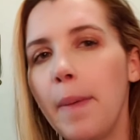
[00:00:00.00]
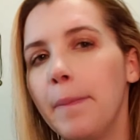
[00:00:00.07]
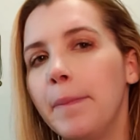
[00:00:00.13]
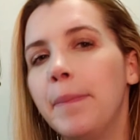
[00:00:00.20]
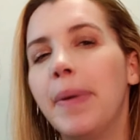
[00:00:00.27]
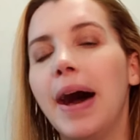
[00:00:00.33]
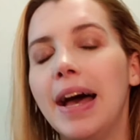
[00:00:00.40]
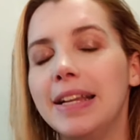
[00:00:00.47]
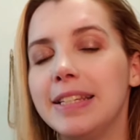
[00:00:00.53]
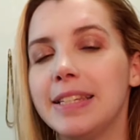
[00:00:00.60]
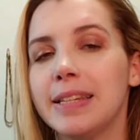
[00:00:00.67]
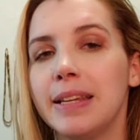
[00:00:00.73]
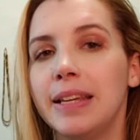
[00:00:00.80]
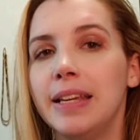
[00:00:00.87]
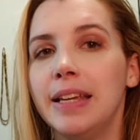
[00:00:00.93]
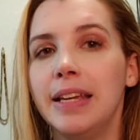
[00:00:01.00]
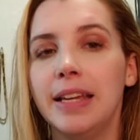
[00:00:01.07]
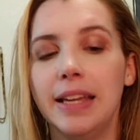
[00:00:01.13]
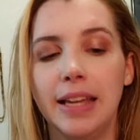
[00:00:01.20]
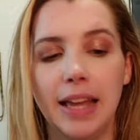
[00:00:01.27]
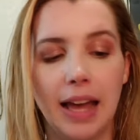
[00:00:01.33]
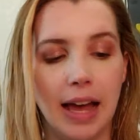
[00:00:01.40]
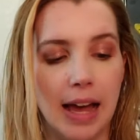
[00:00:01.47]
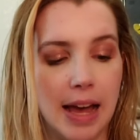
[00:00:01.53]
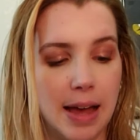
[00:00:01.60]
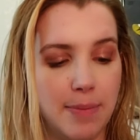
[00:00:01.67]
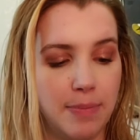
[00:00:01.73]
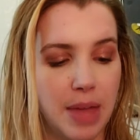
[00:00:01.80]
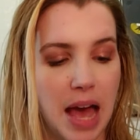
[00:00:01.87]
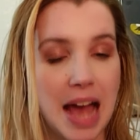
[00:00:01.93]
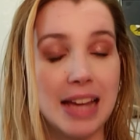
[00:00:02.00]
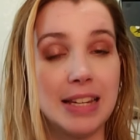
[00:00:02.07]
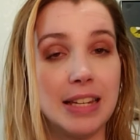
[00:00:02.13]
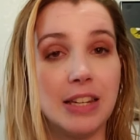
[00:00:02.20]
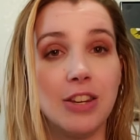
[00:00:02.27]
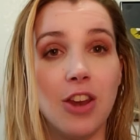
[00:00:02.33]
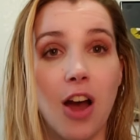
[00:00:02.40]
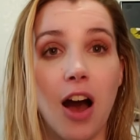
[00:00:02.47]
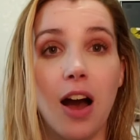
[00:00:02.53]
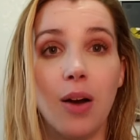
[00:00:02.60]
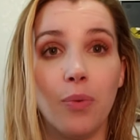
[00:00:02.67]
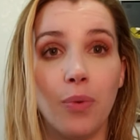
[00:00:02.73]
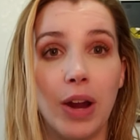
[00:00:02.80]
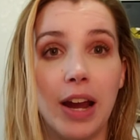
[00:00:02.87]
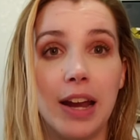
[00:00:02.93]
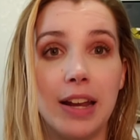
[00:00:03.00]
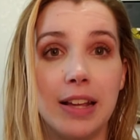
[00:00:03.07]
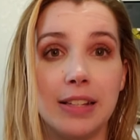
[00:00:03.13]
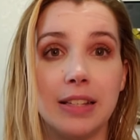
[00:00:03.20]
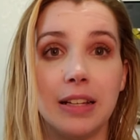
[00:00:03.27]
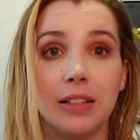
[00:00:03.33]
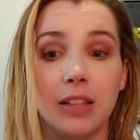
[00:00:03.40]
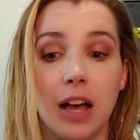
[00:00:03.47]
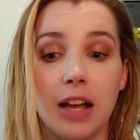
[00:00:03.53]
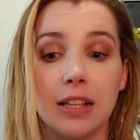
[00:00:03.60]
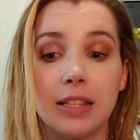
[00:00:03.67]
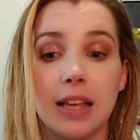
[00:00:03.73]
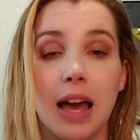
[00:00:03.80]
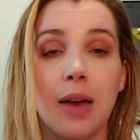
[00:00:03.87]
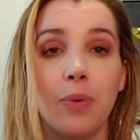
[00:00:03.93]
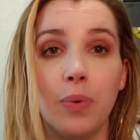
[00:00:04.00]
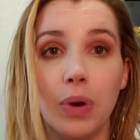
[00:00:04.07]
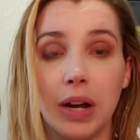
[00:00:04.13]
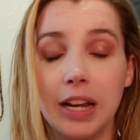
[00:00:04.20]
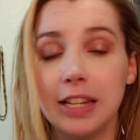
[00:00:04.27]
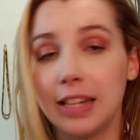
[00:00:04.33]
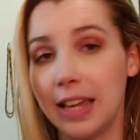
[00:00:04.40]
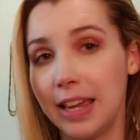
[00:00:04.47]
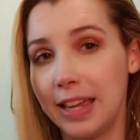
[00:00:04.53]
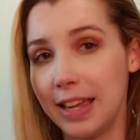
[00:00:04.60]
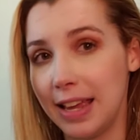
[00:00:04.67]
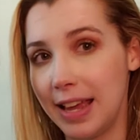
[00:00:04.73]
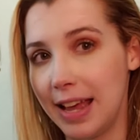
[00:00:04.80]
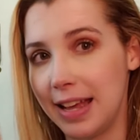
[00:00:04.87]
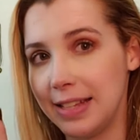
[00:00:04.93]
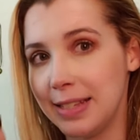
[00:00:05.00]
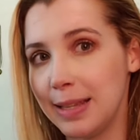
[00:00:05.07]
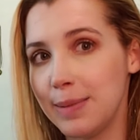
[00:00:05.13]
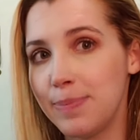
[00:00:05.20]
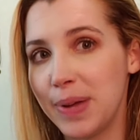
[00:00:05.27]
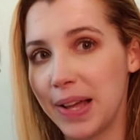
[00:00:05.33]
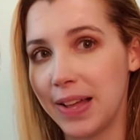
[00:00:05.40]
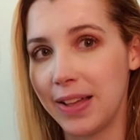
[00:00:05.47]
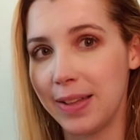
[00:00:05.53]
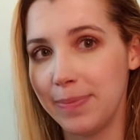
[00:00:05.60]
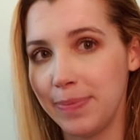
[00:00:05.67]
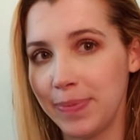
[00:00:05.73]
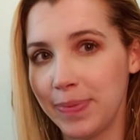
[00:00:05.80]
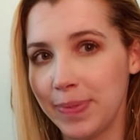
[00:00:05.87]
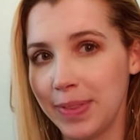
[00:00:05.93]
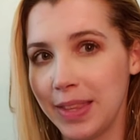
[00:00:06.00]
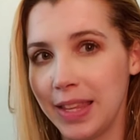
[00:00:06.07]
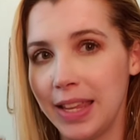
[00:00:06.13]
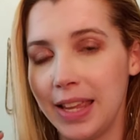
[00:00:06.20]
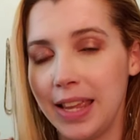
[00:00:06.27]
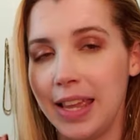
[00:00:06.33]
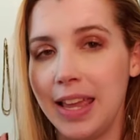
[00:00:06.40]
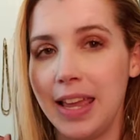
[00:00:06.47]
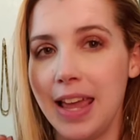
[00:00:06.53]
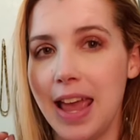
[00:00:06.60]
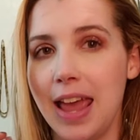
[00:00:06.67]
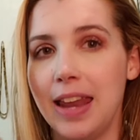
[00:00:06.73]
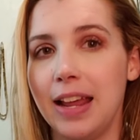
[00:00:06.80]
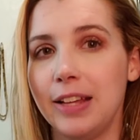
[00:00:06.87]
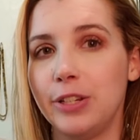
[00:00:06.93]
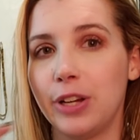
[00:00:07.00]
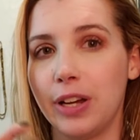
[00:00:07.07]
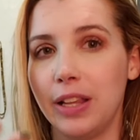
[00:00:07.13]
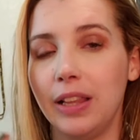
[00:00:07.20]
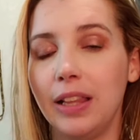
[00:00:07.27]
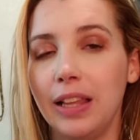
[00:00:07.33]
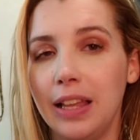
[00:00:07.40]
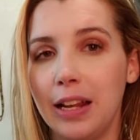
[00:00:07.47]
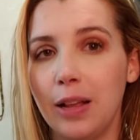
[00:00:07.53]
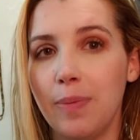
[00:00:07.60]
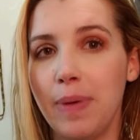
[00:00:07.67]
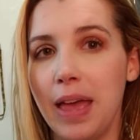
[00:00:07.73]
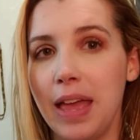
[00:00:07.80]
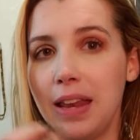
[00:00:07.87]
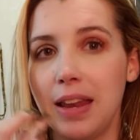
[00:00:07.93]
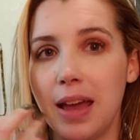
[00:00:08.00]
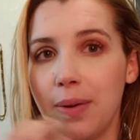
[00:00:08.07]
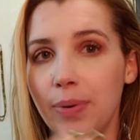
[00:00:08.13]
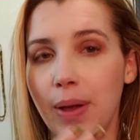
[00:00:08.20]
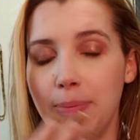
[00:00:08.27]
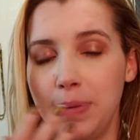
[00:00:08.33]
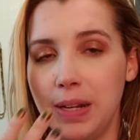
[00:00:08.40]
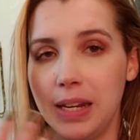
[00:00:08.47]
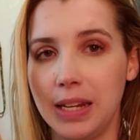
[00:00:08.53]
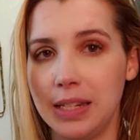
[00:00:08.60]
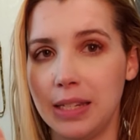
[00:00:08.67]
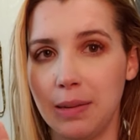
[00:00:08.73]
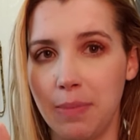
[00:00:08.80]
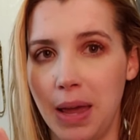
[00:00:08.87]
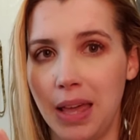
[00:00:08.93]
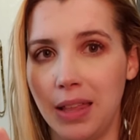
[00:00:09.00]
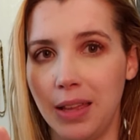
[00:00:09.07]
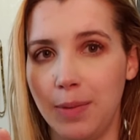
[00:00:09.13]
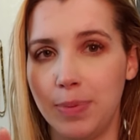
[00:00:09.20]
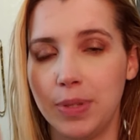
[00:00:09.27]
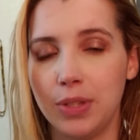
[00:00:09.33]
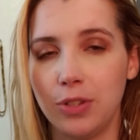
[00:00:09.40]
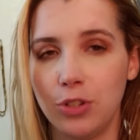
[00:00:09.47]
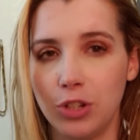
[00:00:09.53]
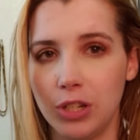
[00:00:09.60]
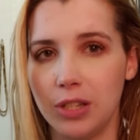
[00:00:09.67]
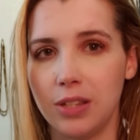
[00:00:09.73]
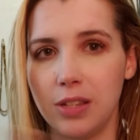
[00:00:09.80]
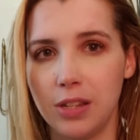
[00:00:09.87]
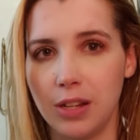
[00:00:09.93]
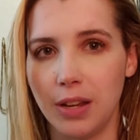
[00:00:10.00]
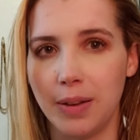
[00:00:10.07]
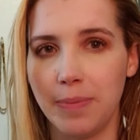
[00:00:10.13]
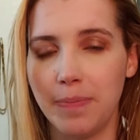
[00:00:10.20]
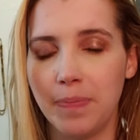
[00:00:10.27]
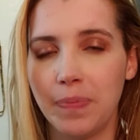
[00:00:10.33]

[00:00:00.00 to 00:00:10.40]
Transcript: But um, I did not wear it as a gloss. I wore it as a balm, and I took a little bit and I rubbed it into my lips just to